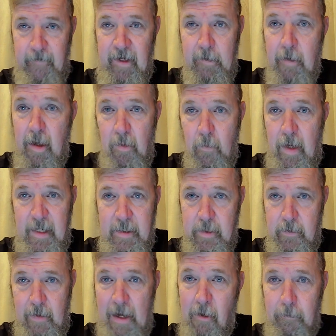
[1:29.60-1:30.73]
figure out a way
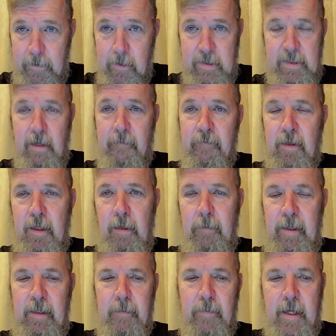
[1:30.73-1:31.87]
to help yourself a little
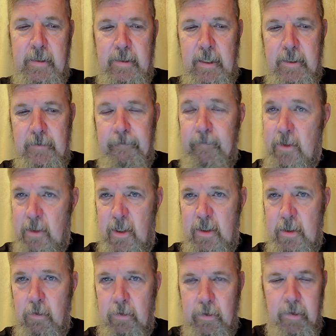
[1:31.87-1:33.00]
bit in the process. So let's
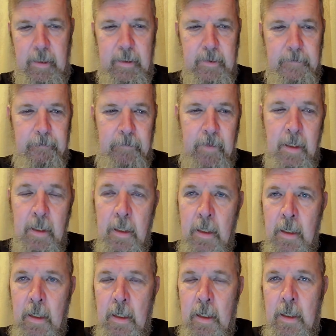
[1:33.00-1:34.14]
go through these.
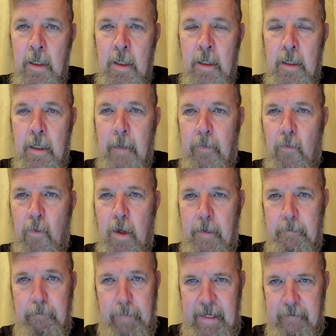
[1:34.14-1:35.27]
Number
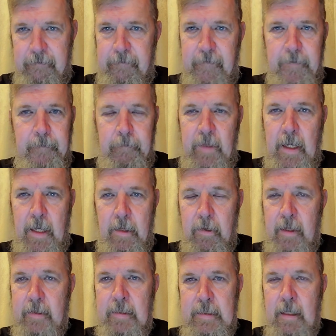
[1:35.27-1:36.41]
one, beef. I don't
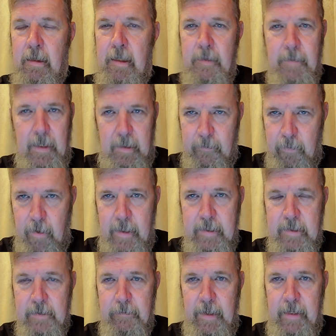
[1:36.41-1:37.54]
have to tell you about the
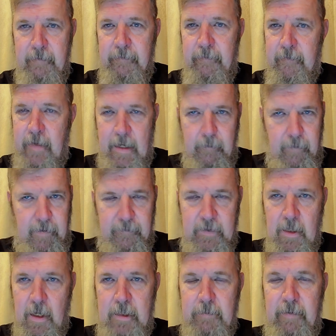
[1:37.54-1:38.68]
price of beef. We've
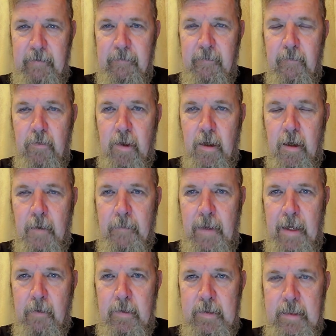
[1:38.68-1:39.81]
talked before
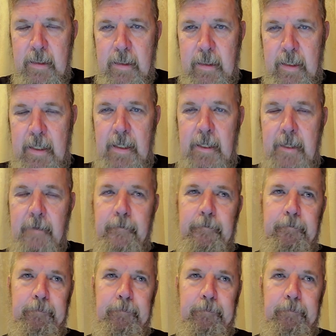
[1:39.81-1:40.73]
about the